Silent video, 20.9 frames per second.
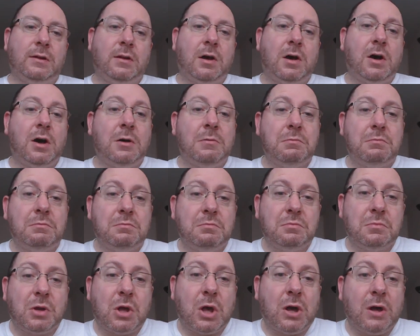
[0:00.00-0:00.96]
Like
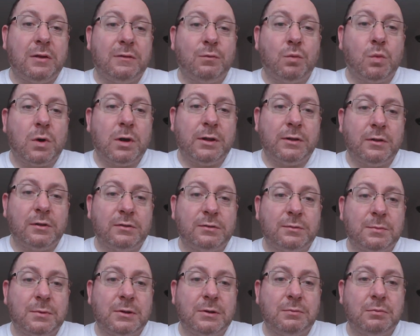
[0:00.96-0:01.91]
I'm kind of one of
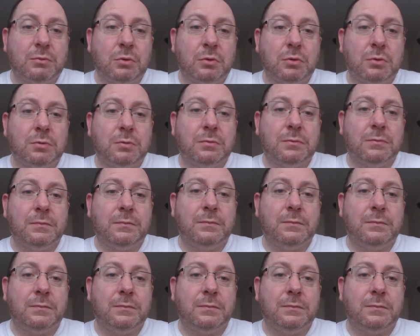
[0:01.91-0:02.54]
those people